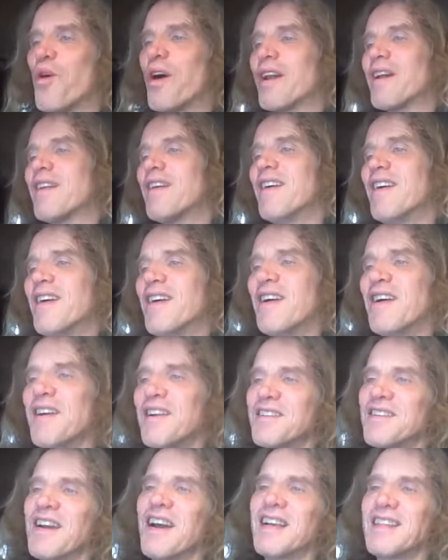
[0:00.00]
what
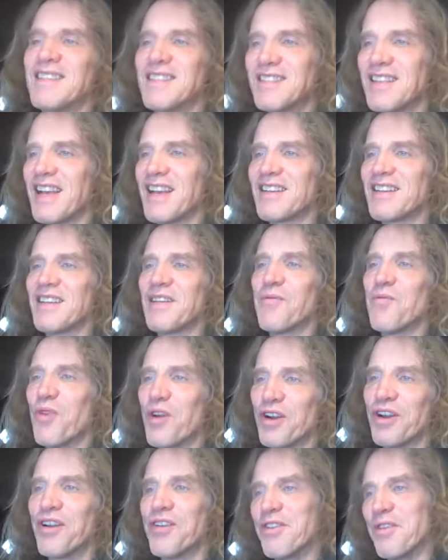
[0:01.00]
dissecting
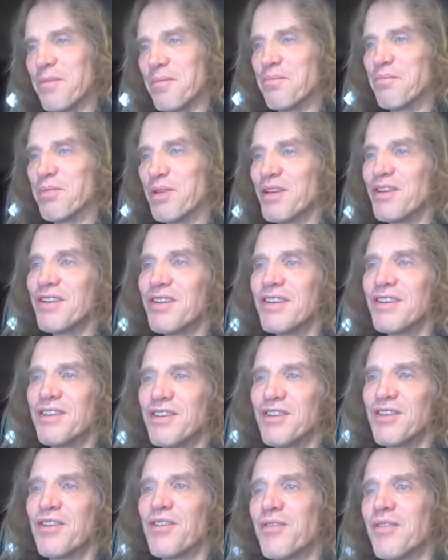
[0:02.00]
100
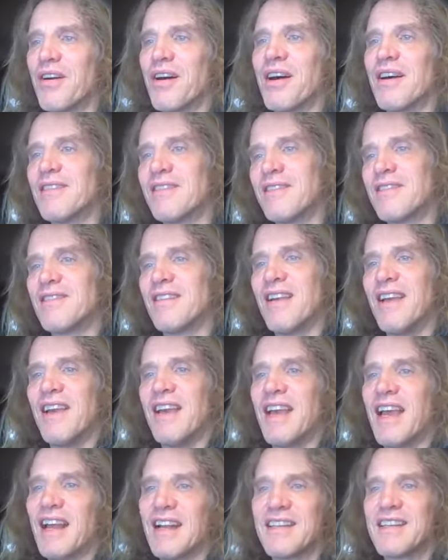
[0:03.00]
billion neurons
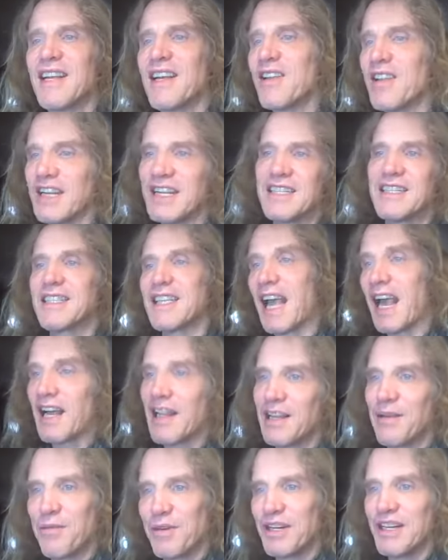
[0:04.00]
and telling
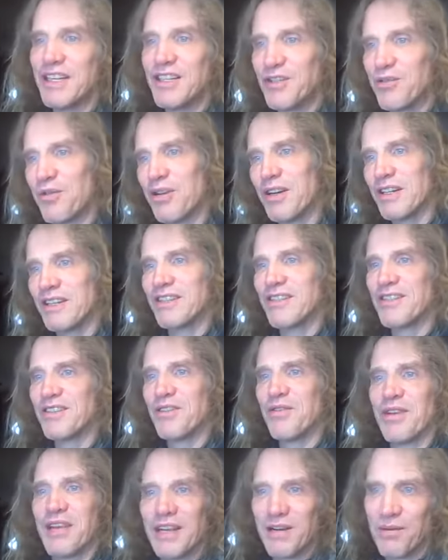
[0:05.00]
exactly what each one is
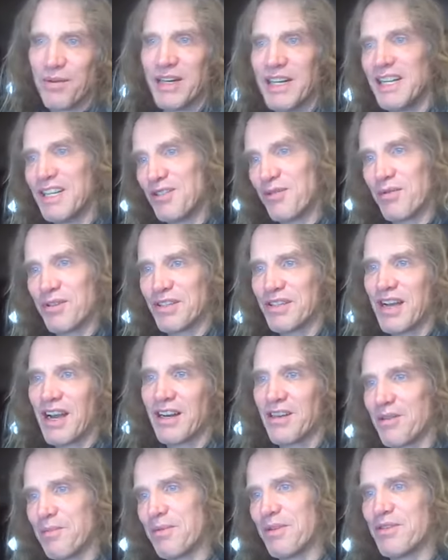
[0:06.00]
doing and what each one's
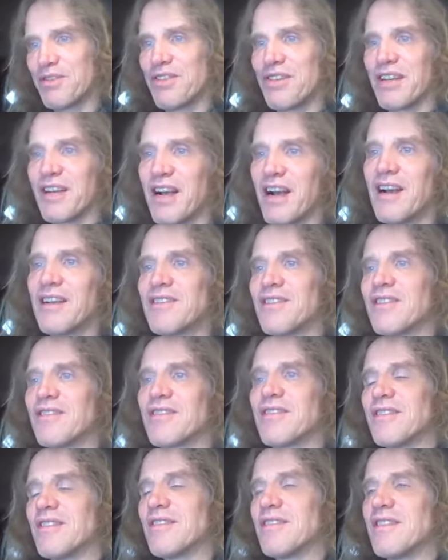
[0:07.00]
contribution to
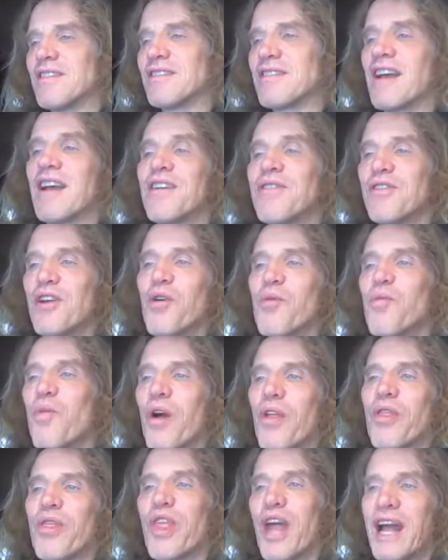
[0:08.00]
consciousness is. I don't know
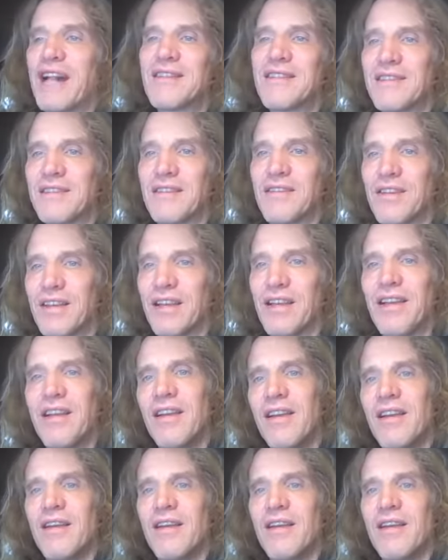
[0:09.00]
what that silly